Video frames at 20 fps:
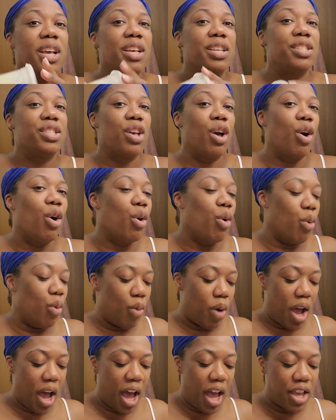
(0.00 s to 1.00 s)

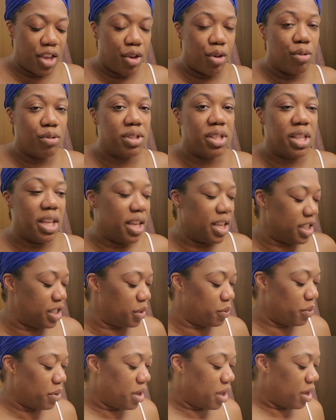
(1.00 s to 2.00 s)
So I use
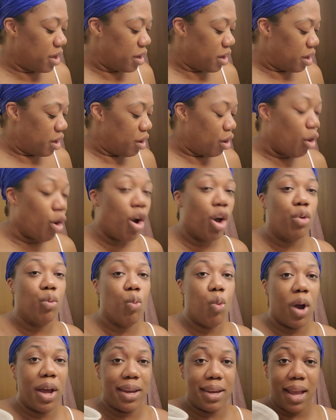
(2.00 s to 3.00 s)
this on
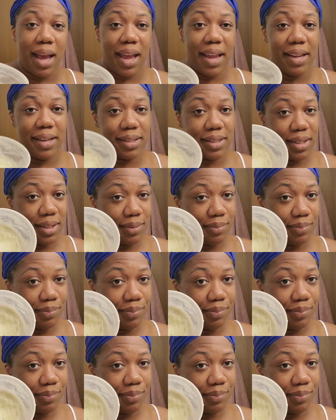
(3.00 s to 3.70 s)
one night.